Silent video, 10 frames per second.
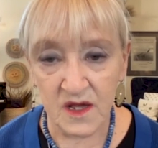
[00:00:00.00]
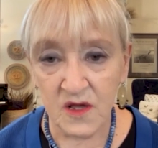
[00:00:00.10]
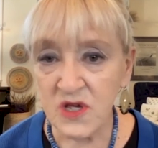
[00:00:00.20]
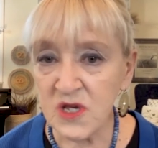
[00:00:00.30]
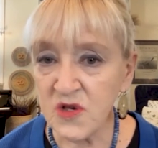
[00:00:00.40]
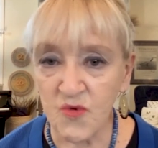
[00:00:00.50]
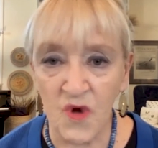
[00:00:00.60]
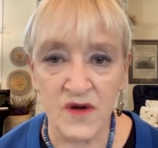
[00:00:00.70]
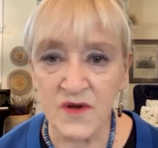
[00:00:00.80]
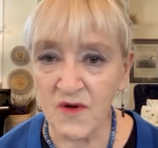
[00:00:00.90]
She
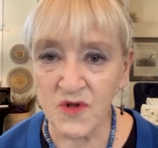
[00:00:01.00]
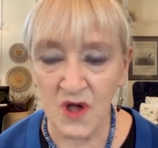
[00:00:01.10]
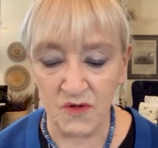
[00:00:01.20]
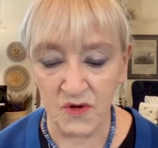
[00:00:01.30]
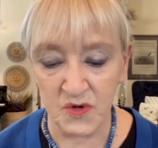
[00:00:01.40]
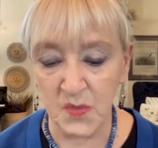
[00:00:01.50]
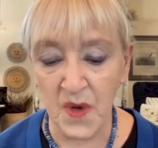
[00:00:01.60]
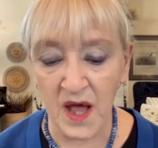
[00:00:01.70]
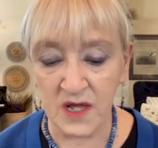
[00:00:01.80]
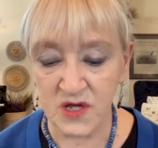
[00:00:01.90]
shrugged her shoulders
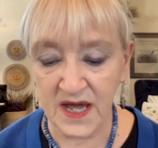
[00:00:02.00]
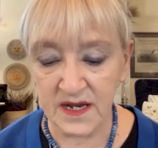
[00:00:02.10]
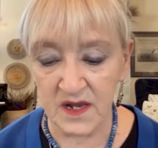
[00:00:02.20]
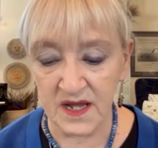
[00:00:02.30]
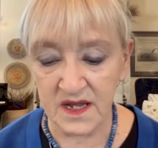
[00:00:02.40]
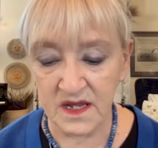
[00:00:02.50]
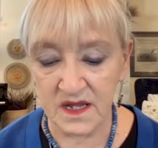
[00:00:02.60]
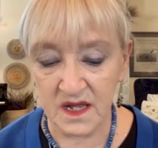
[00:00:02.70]
apologetically.